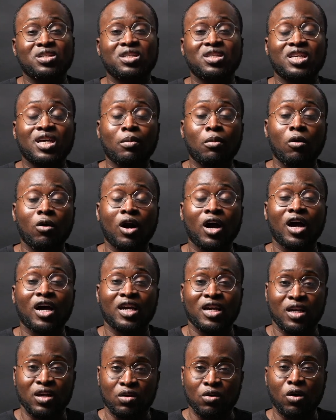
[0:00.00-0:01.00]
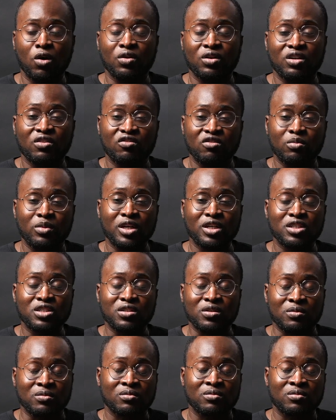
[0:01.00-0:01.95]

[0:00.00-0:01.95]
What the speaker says: to the MRI and get all the information.